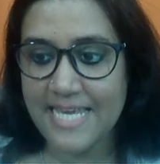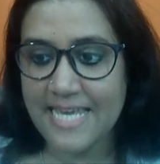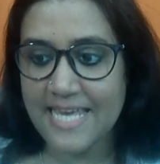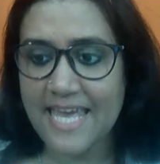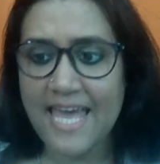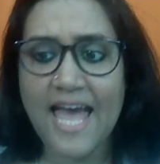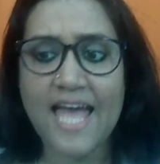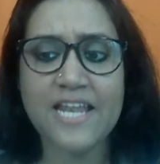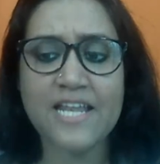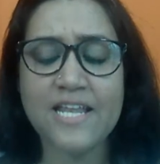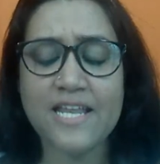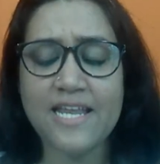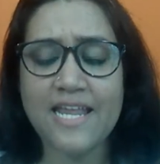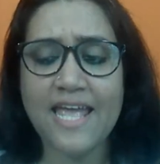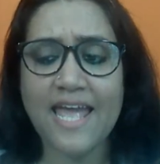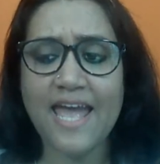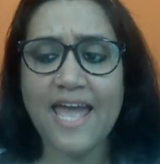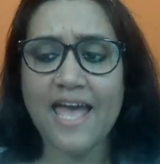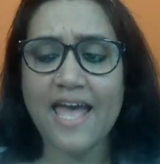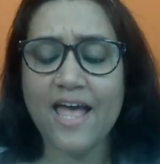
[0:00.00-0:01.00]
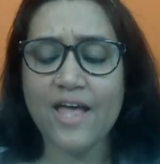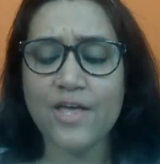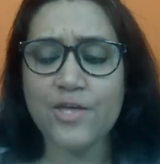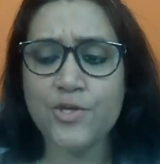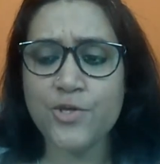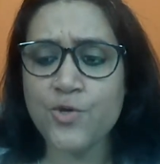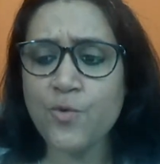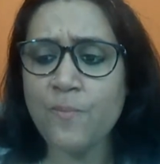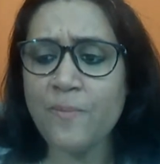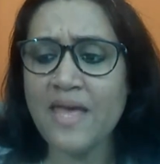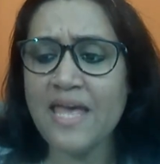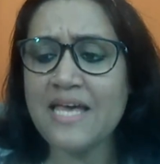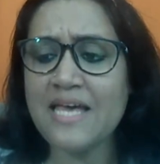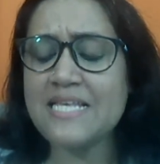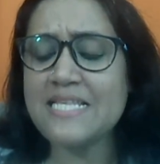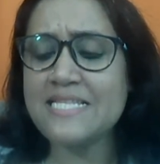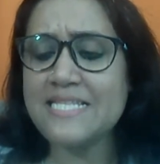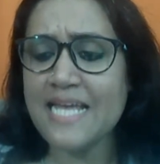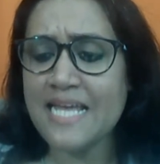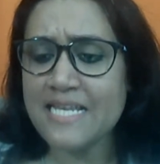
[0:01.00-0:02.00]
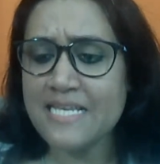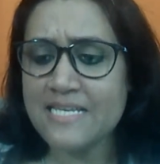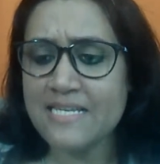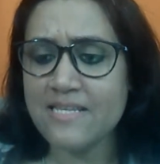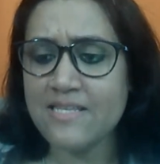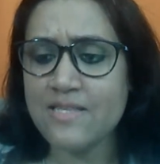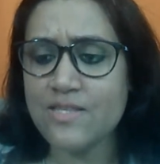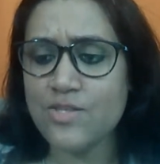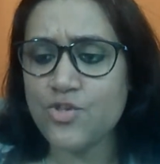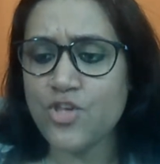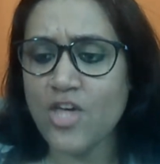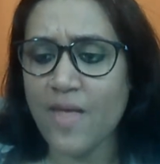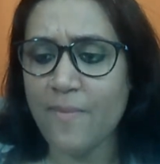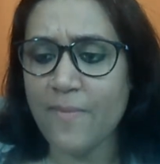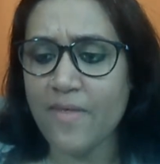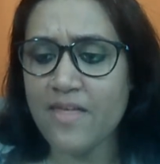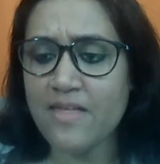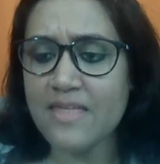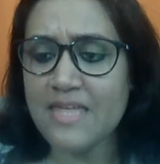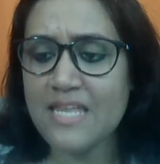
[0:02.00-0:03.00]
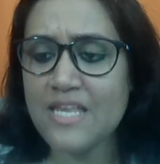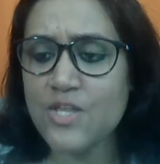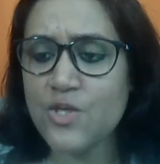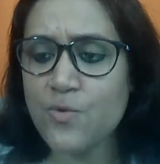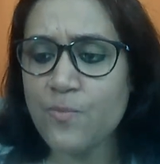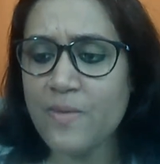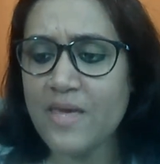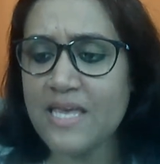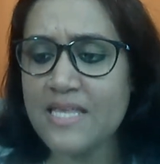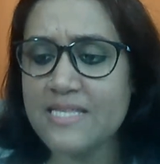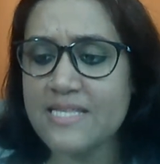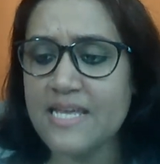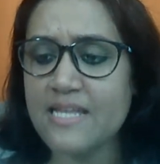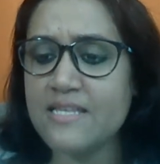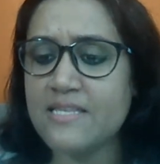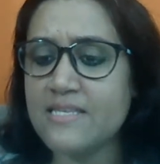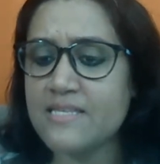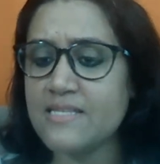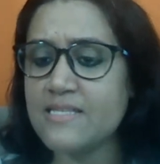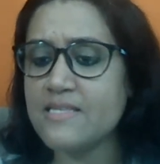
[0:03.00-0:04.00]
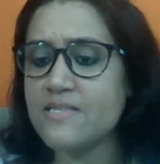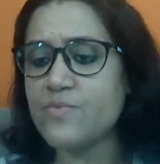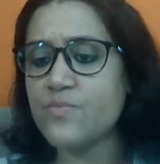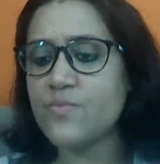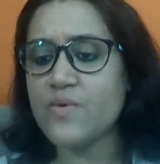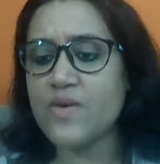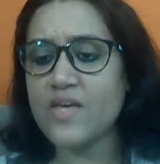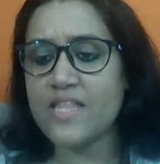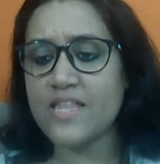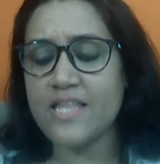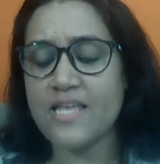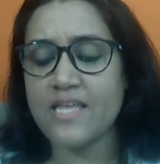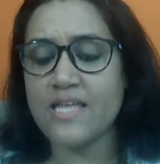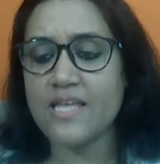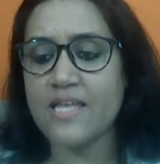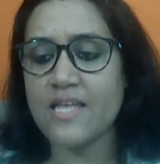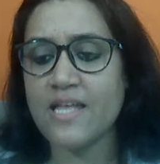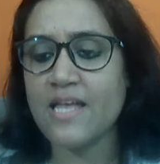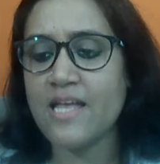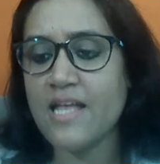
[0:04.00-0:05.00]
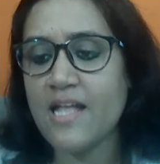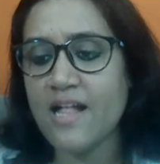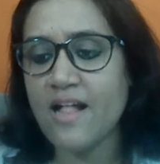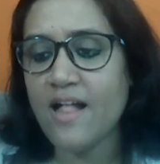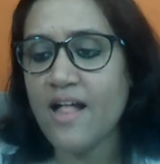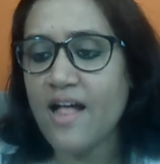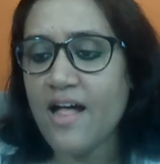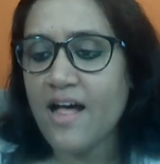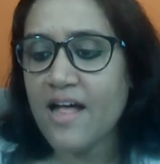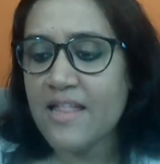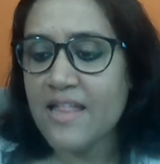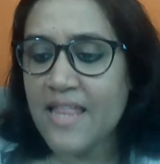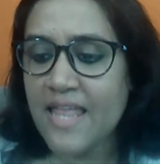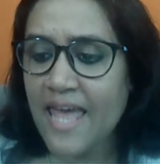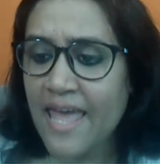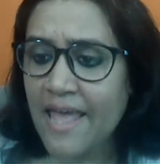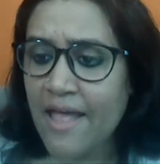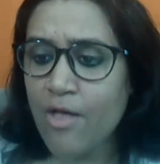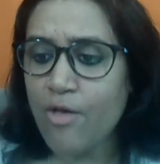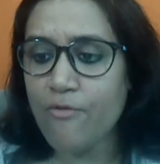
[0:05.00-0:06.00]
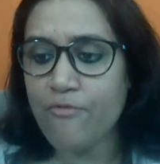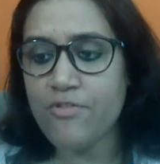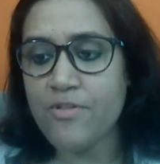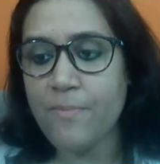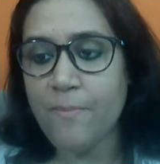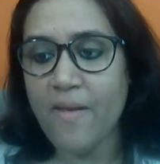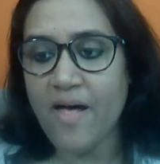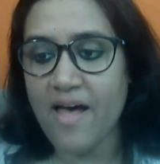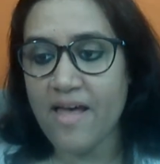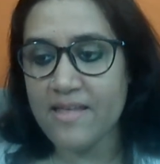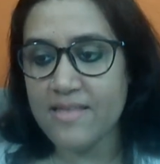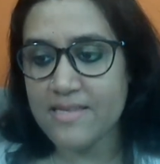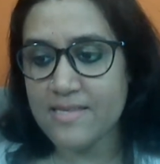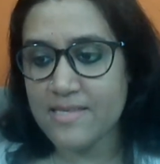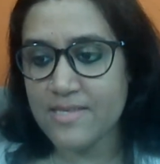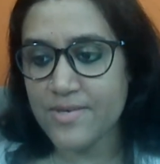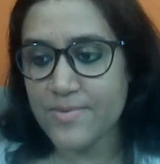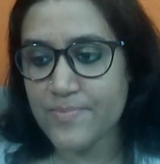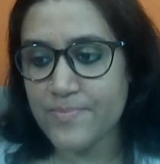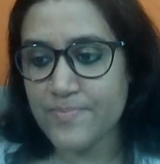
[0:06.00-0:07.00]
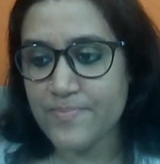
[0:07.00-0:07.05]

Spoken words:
Can you make a sentence, Shama? Can you make sentence with a thing of the past?